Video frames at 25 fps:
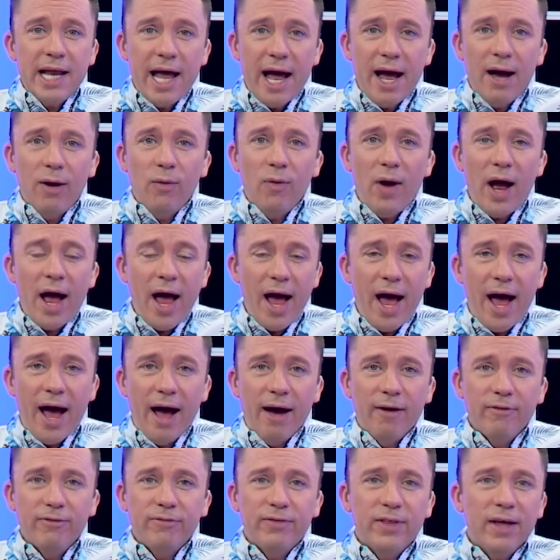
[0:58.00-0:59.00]
now
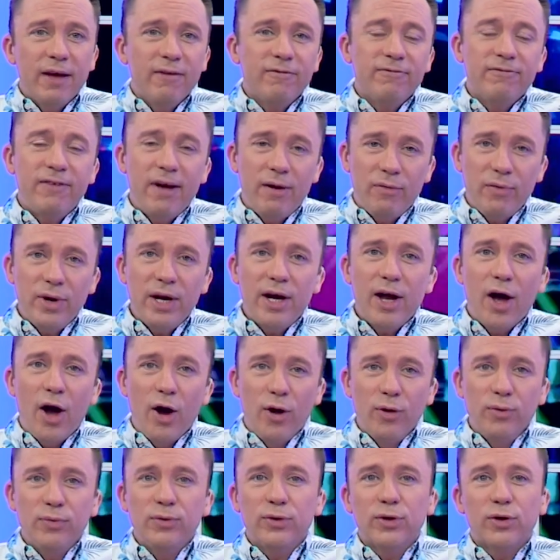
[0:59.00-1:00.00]
have their very
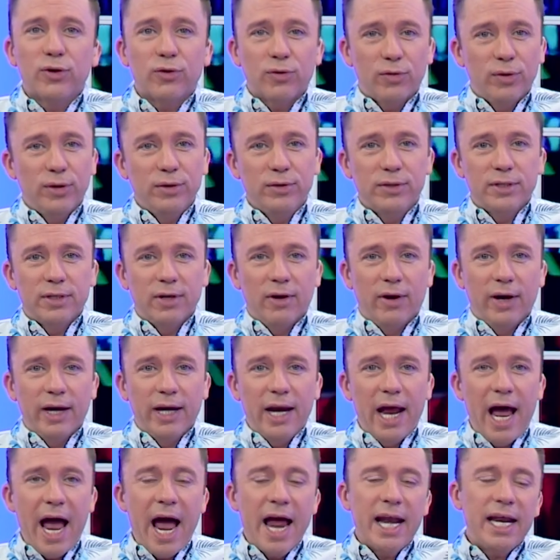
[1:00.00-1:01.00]
own cruise
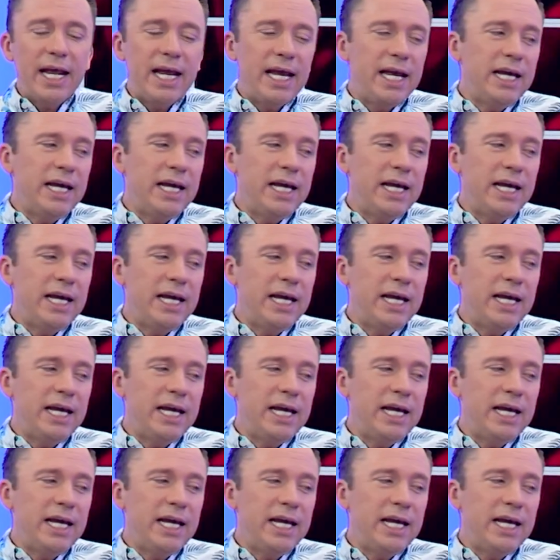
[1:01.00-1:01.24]
line, and it